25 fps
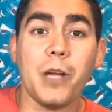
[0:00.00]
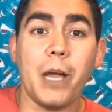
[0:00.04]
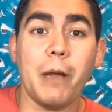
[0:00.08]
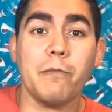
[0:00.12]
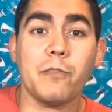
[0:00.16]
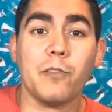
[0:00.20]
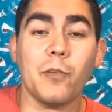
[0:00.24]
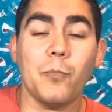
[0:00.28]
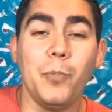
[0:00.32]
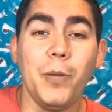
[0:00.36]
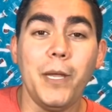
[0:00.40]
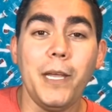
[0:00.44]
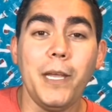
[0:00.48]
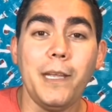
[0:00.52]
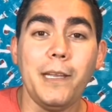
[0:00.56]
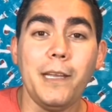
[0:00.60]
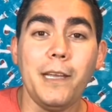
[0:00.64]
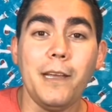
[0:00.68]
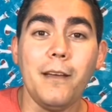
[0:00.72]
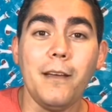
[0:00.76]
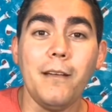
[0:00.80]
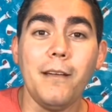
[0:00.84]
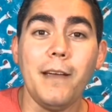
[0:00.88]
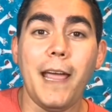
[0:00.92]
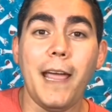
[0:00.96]
subscribers for
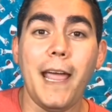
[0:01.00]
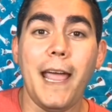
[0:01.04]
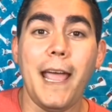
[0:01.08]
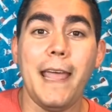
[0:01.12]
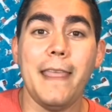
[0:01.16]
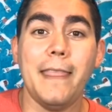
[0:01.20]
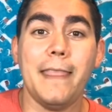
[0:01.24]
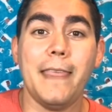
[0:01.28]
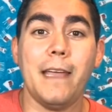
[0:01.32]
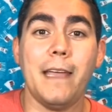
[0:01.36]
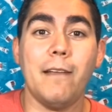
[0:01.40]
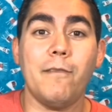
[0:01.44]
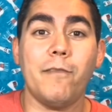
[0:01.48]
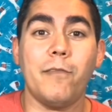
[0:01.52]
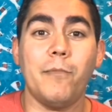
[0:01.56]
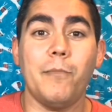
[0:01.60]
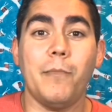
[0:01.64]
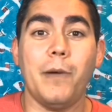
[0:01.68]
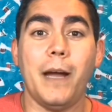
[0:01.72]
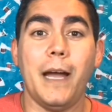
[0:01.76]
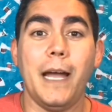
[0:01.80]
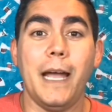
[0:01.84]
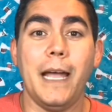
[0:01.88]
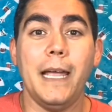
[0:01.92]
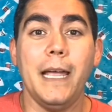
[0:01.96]
being here, and then
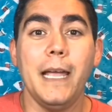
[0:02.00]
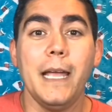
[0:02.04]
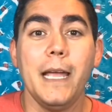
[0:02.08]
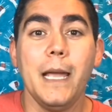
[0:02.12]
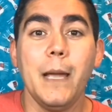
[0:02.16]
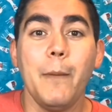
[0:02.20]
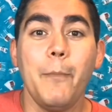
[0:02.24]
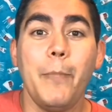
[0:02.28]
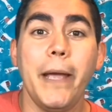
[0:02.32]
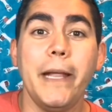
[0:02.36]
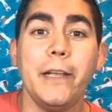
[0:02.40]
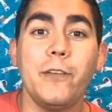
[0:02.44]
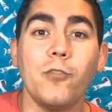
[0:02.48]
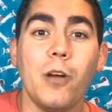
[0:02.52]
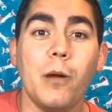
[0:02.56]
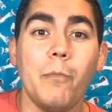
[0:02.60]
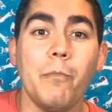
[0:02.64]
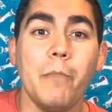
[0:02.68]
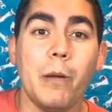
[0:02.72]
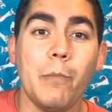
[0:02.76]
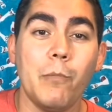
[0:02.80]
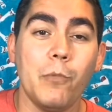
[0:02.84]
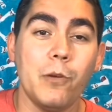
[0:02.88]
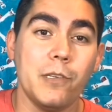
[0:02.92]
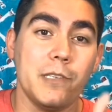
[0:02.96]
for my
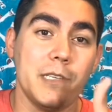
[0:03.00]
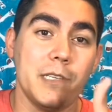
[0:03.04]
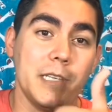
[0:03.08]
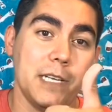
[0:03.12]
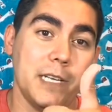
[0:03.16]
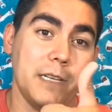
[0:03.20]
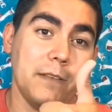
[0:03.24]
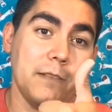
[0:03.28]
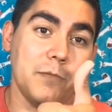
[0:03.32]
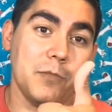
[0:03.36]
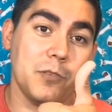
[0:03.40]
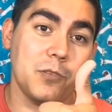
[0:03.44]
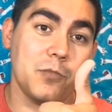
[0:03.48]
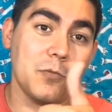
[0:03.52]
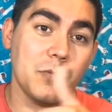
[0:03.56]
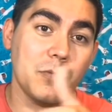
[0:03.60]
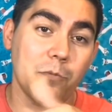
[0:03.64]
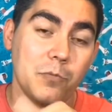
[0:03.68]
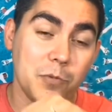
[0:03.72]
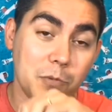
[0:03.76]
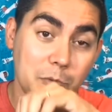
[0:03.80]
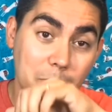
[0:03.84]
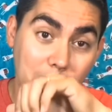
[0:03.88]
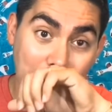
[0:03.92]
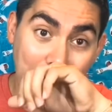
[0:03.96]
Patreon members that have
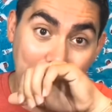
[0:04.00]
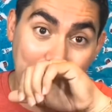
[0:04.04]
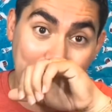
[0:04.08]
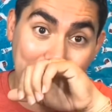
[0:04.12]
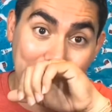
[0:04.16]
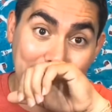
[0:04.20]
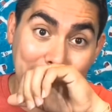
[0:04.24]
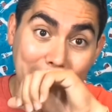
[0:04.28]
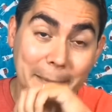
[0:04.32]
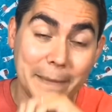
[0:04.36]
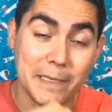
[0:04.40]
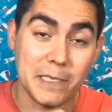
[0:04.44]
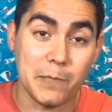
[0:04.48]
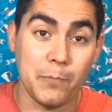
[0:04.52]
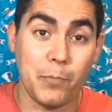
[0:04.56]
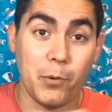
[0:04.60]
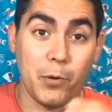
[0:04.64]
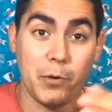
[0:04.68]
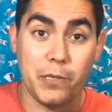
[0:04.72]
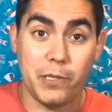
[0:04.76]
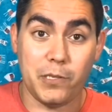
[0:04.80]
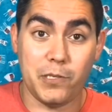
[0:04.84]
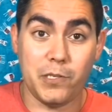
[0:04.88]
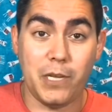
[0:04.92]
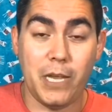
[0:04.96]
subscribed and
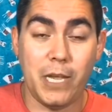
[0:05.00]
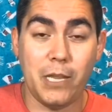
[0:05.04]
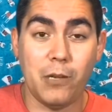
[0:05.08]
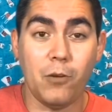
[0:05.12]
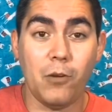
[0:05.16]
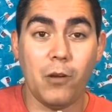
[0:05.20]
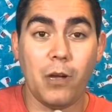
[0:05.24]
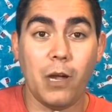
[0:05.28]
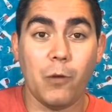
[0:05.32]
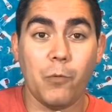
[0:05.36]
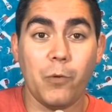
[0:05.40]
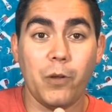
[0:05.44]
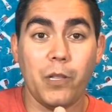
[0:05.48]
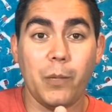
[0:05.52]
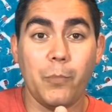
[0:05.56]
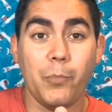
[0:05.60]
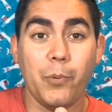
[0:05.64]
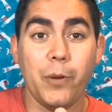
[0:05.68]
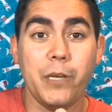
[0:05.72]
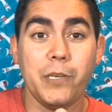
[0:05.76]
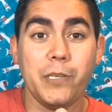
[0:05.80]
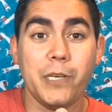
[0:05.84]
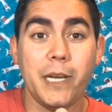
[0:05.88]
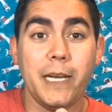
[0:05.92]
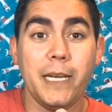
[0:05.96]
supported this channel. I really
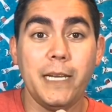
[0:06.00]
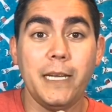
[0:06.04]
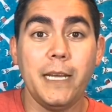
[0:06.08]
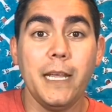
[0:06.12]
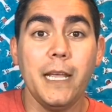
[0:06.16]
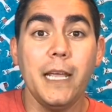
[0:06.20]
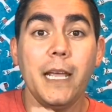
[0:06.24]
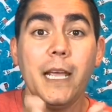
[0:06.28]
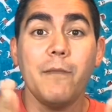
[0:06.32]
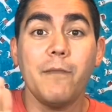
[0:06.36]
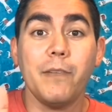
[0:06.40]
appreciate it.